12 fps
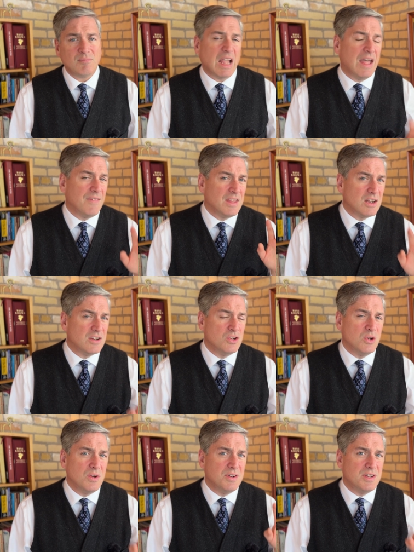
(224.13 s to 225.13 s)
And there are
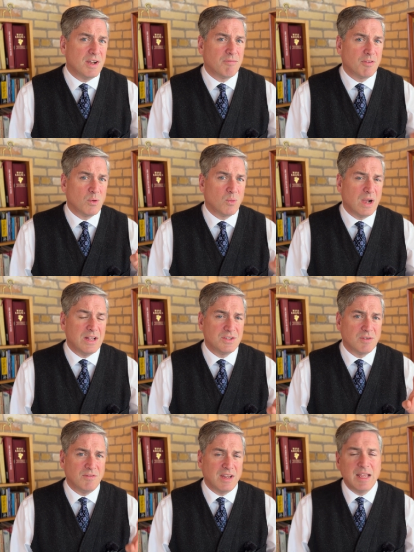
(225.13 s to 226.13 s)
two different ways
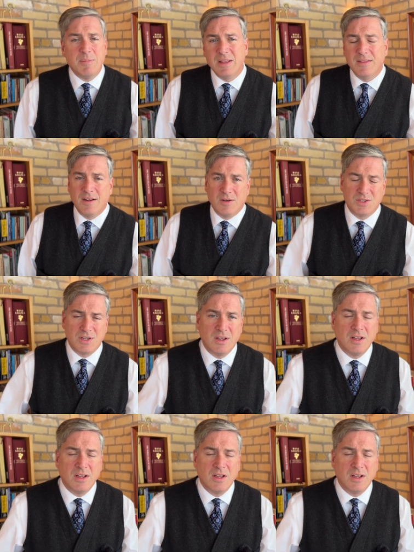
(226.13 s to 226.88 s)
of naming theirs.